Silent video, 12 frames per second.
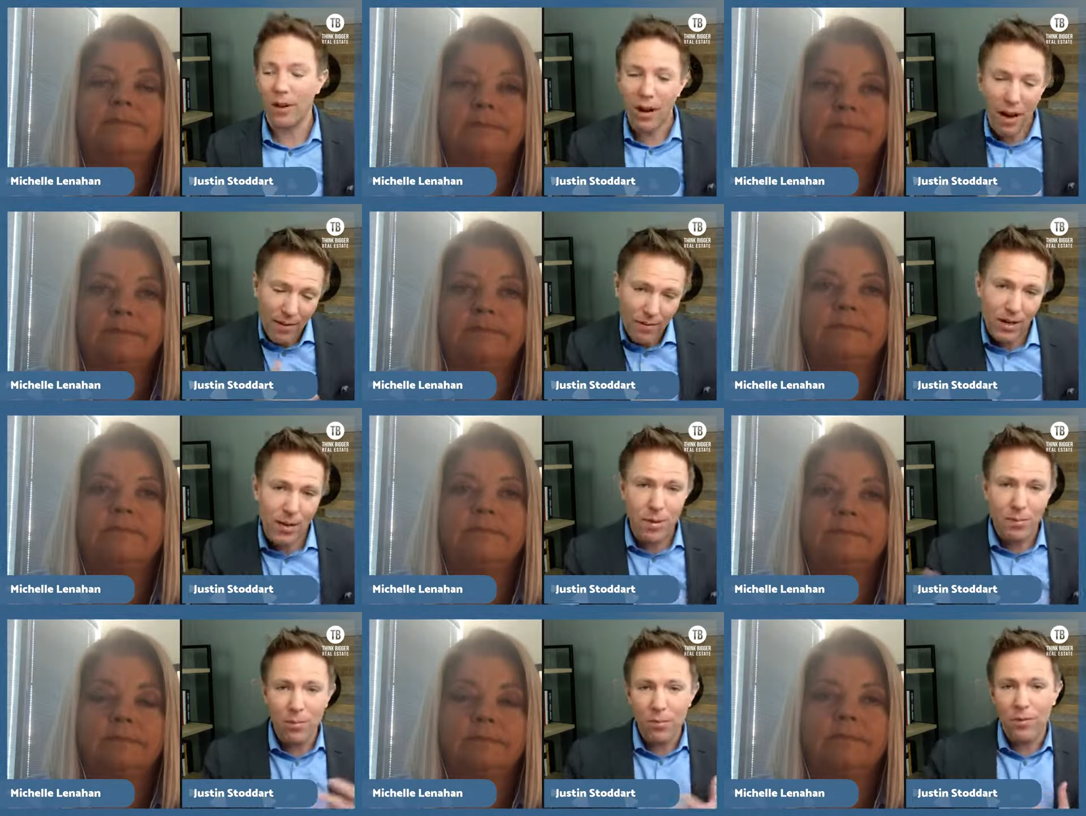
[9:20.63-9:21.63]
Speaker 1: or I've ever got
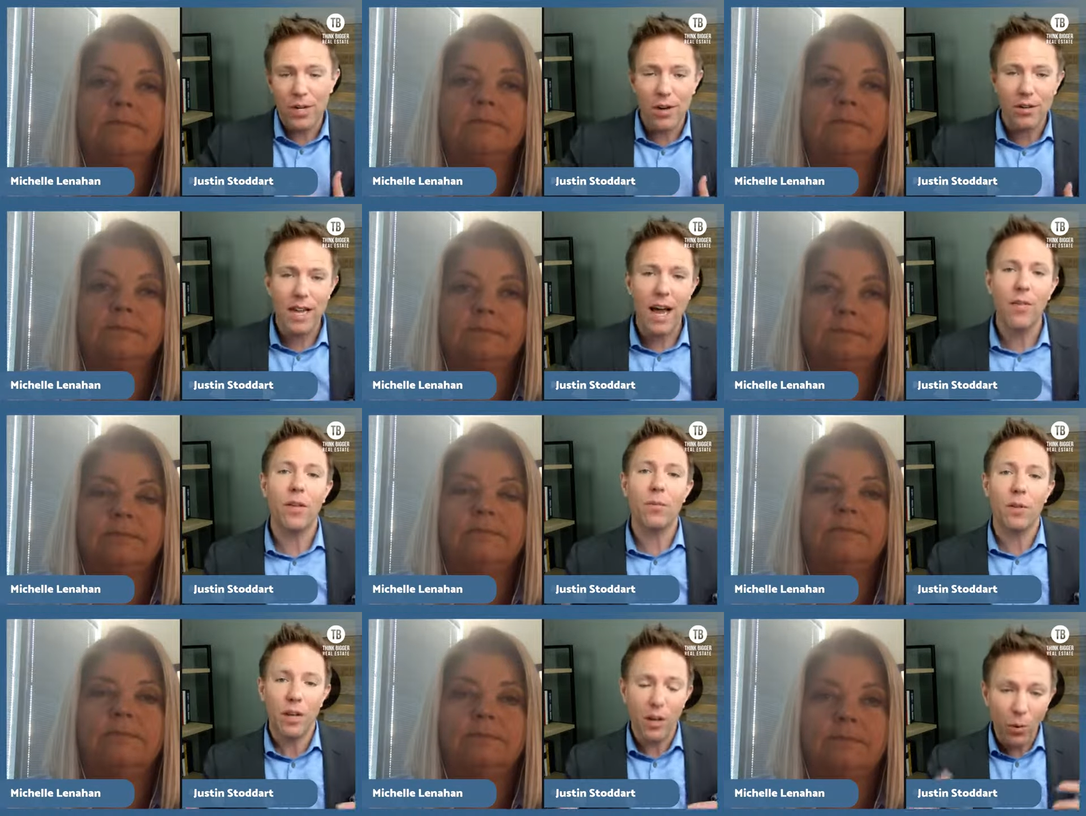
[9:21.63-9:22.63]
people moving to your town, that
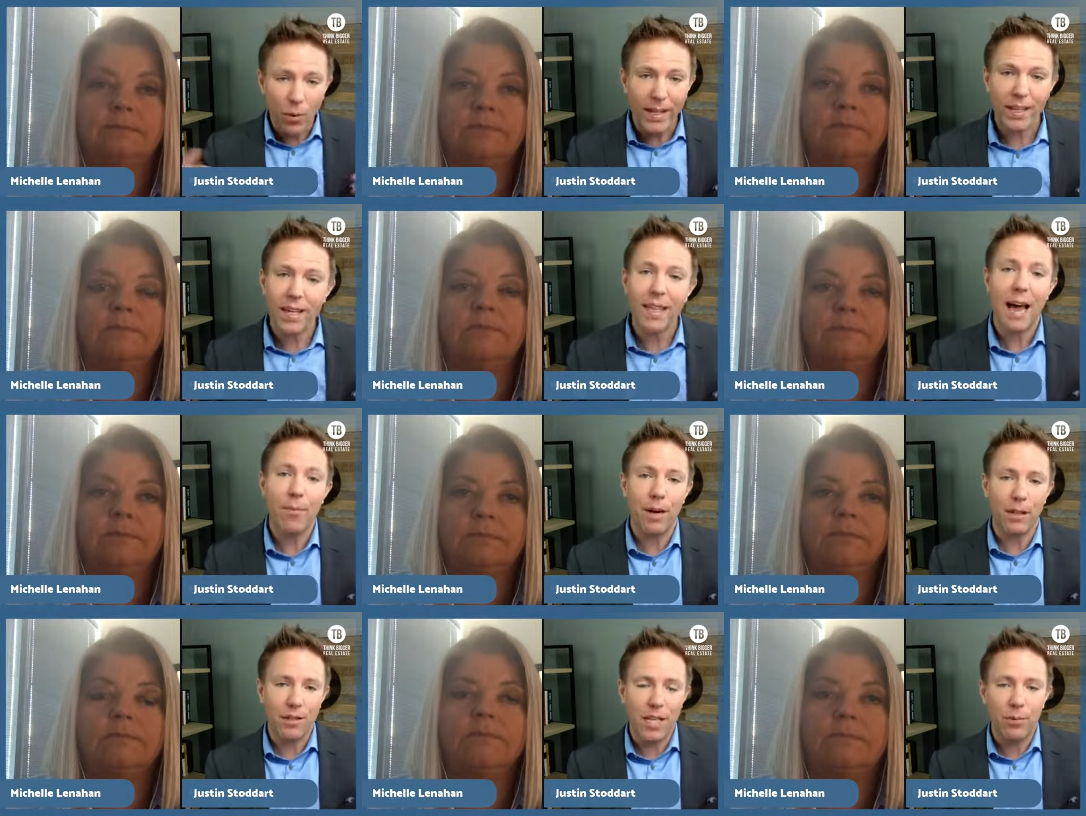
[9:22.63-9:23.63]
you know we can
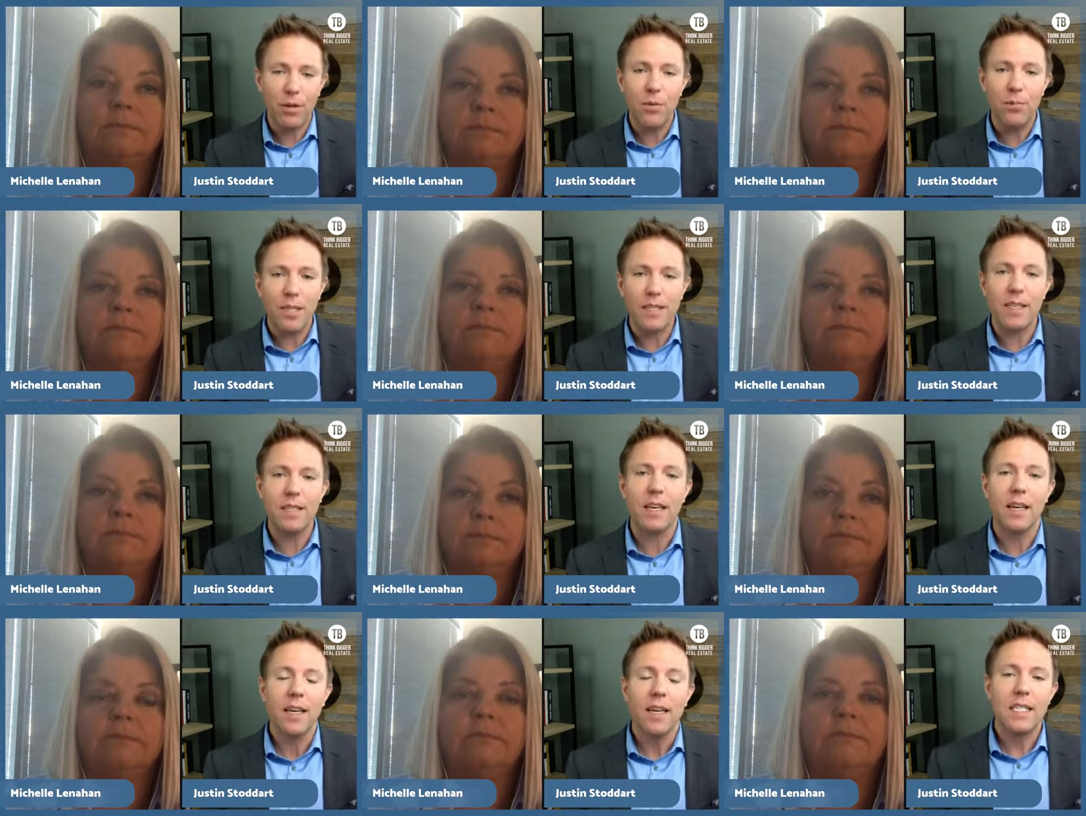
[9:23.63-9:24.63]
collaborate. It looks like we do business
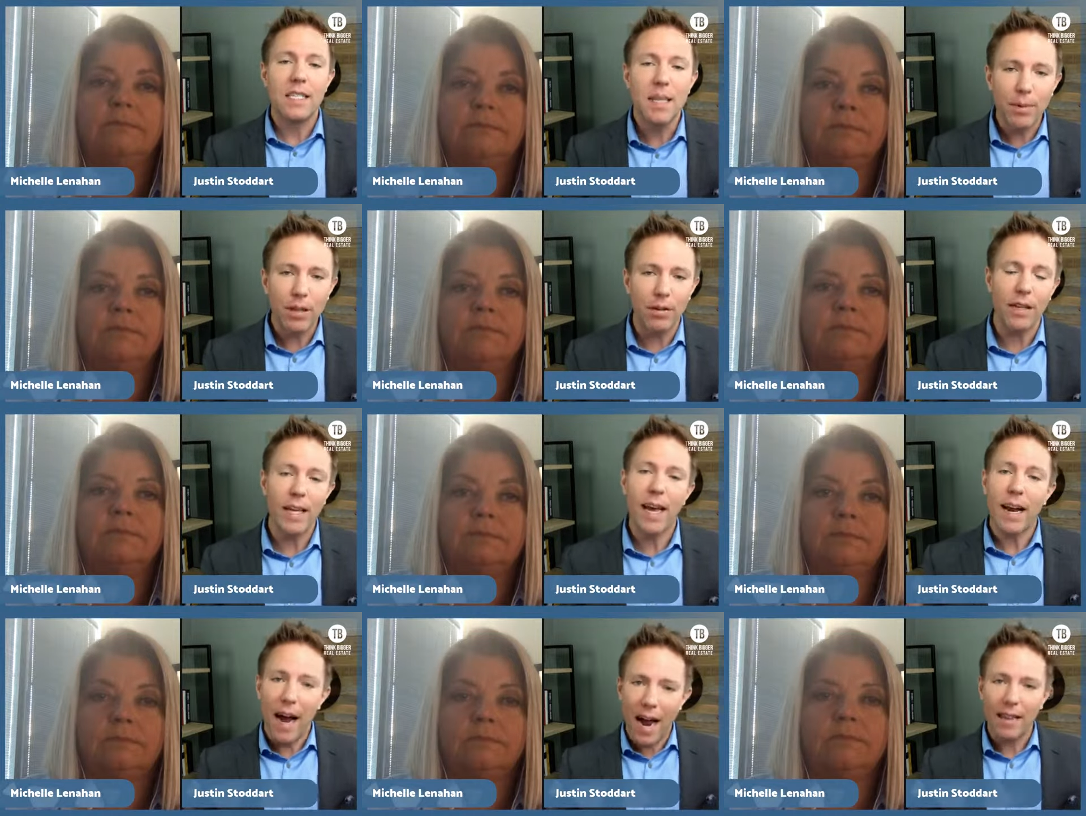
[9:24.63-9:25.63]
similarly
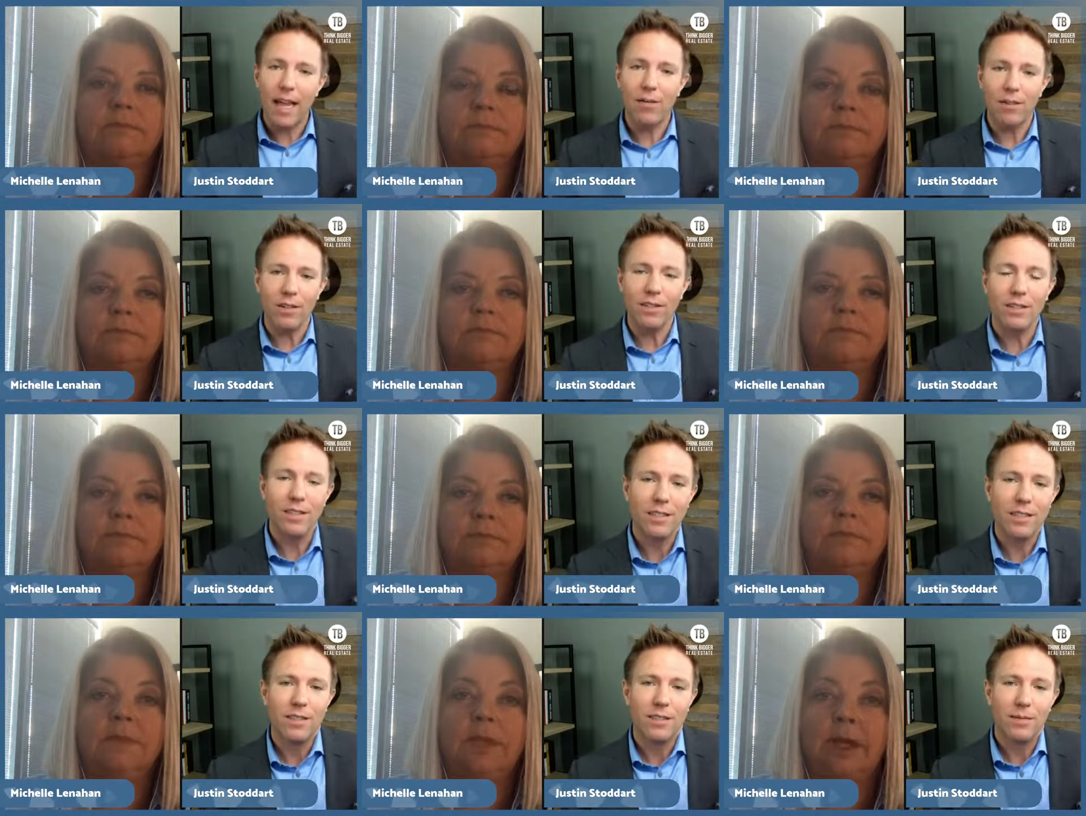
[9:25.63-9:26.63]
at a high level.
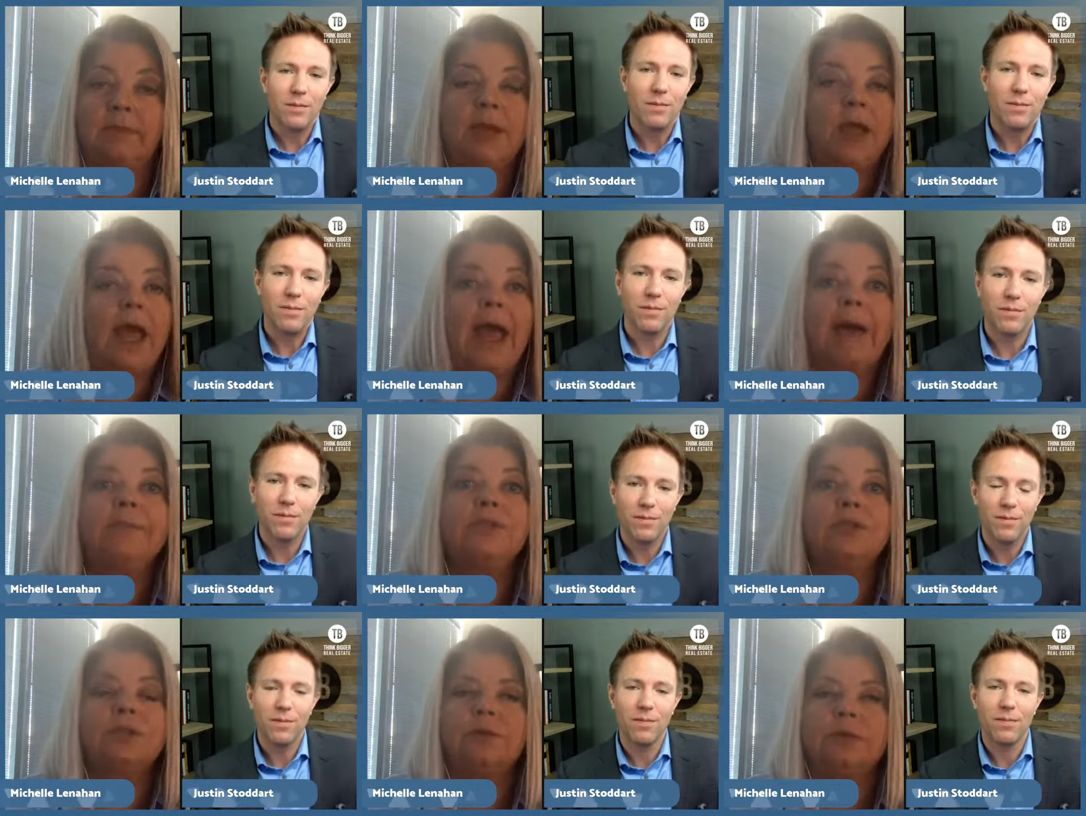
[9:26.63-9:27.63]
Speaker 2: Yep,
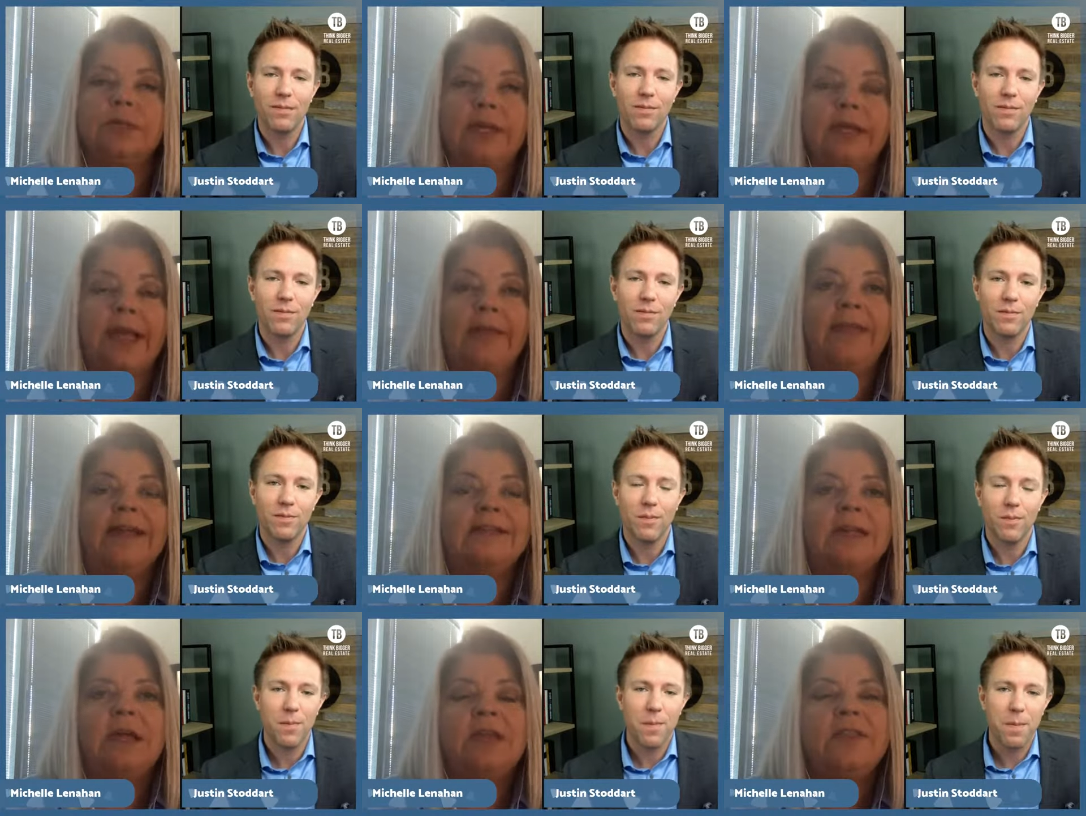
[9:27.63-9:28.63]
absolutely. And
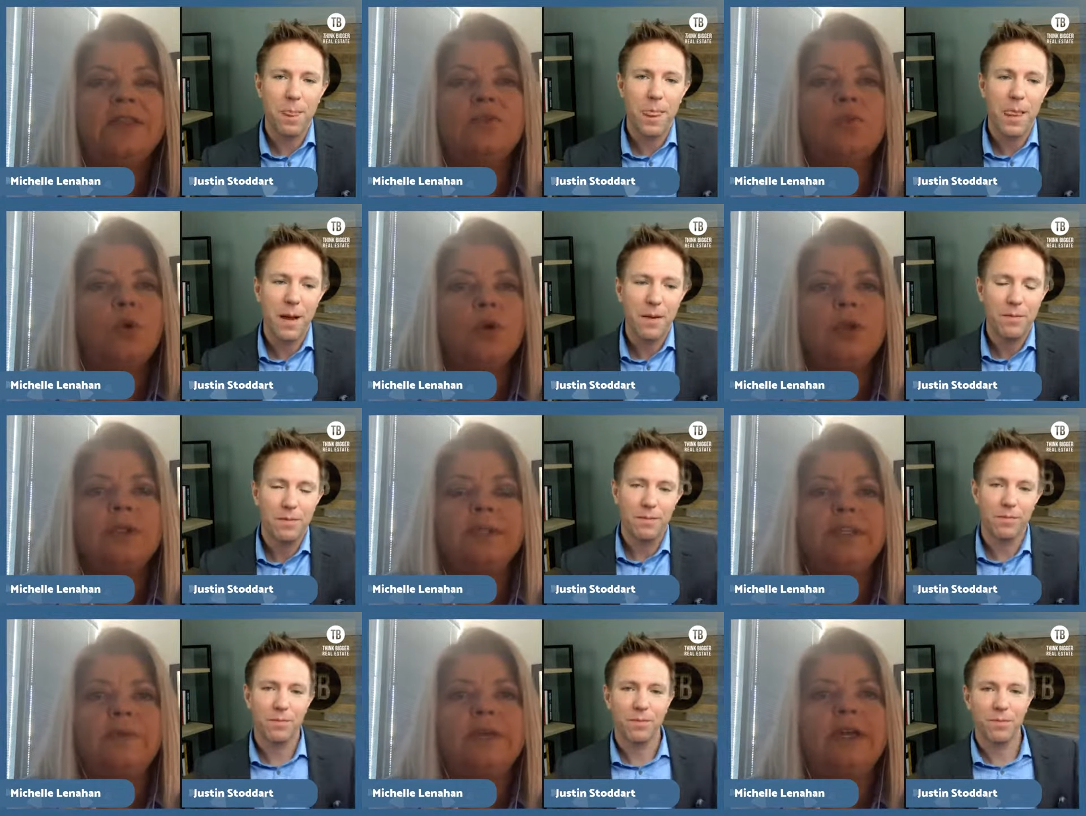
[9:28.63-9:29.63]
that's, this world
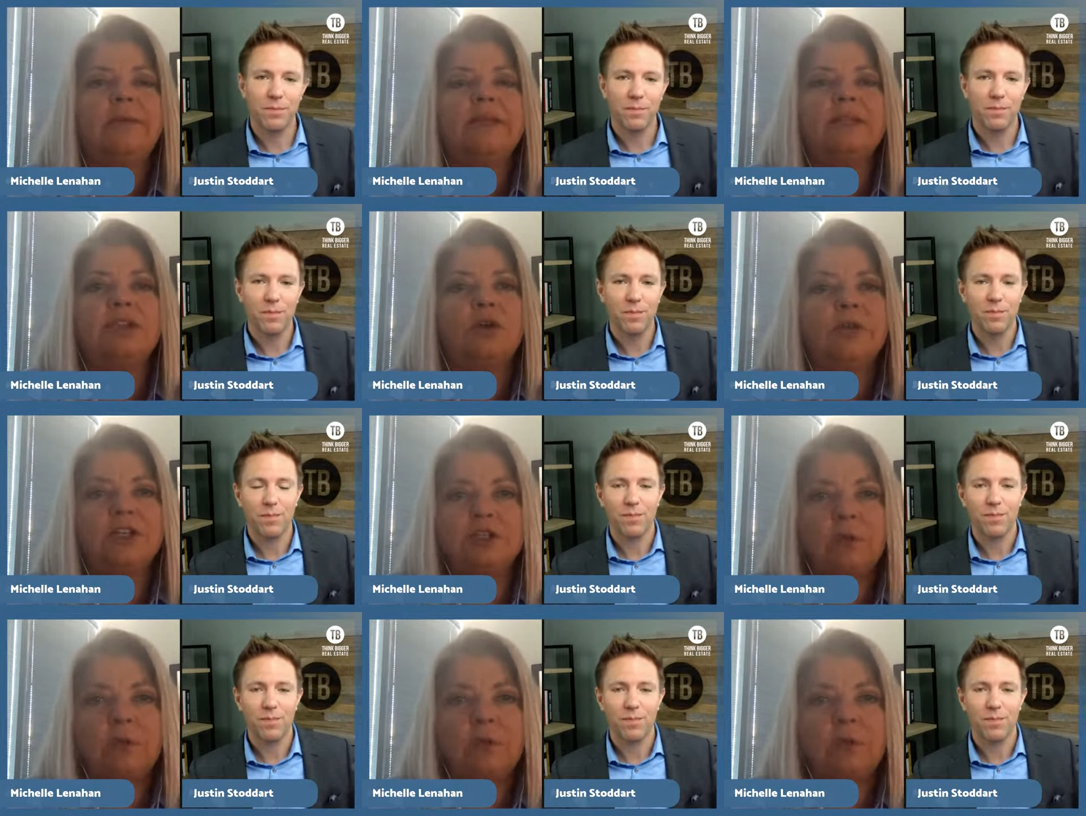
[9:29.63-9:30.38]
is becoming so much